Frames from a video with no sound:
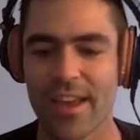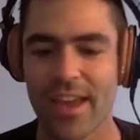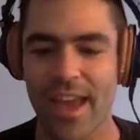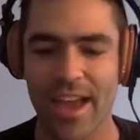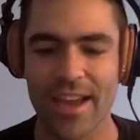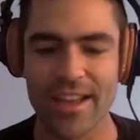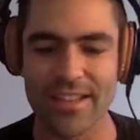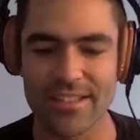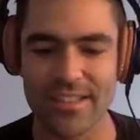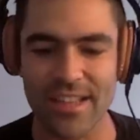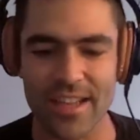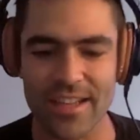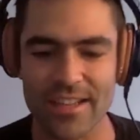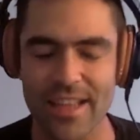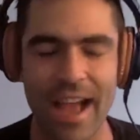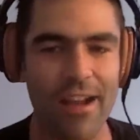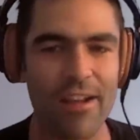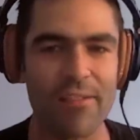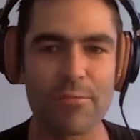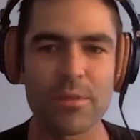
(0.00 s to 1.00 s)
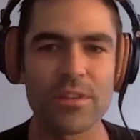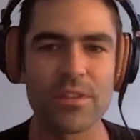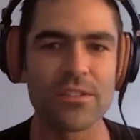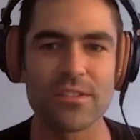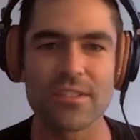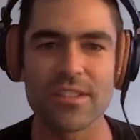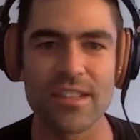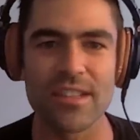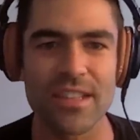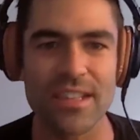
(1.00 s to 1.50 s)
And he's like, now I've been
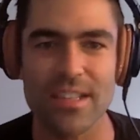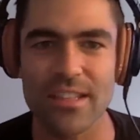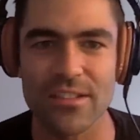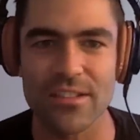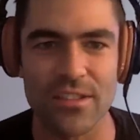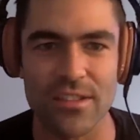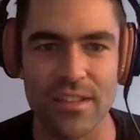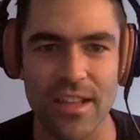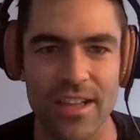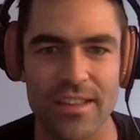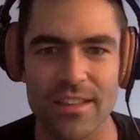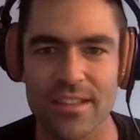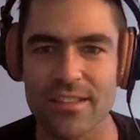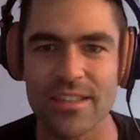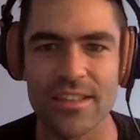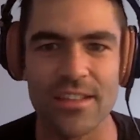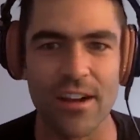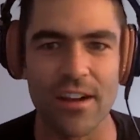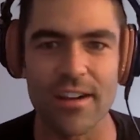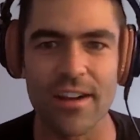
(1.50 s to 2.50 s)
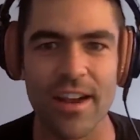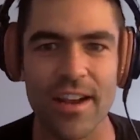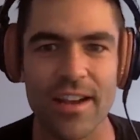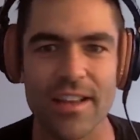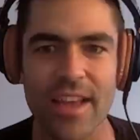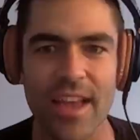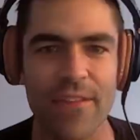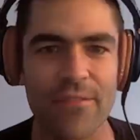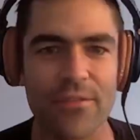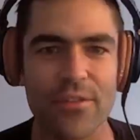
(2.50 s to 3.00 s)
using the DR
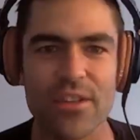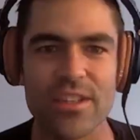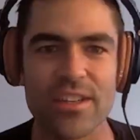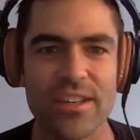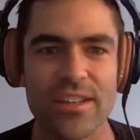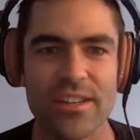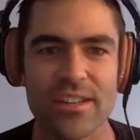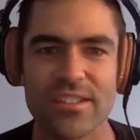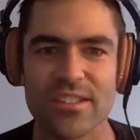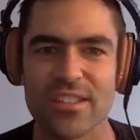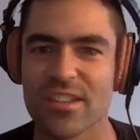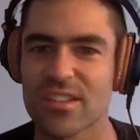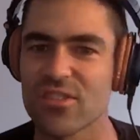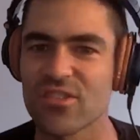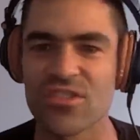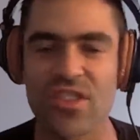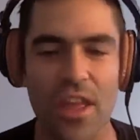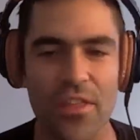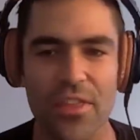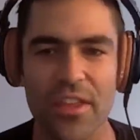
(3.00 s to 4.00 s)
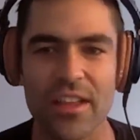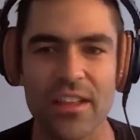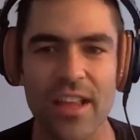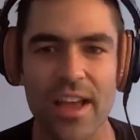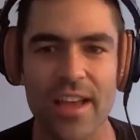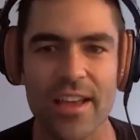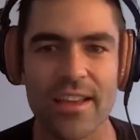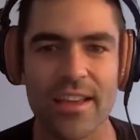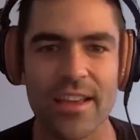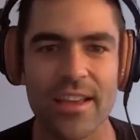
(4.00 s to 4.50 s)
98 for years and there's nothing
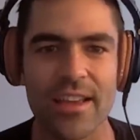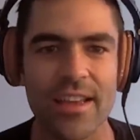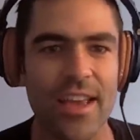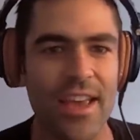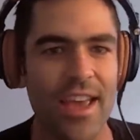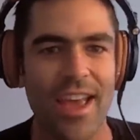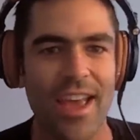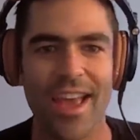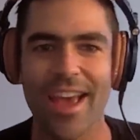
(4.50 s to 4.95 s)
like it.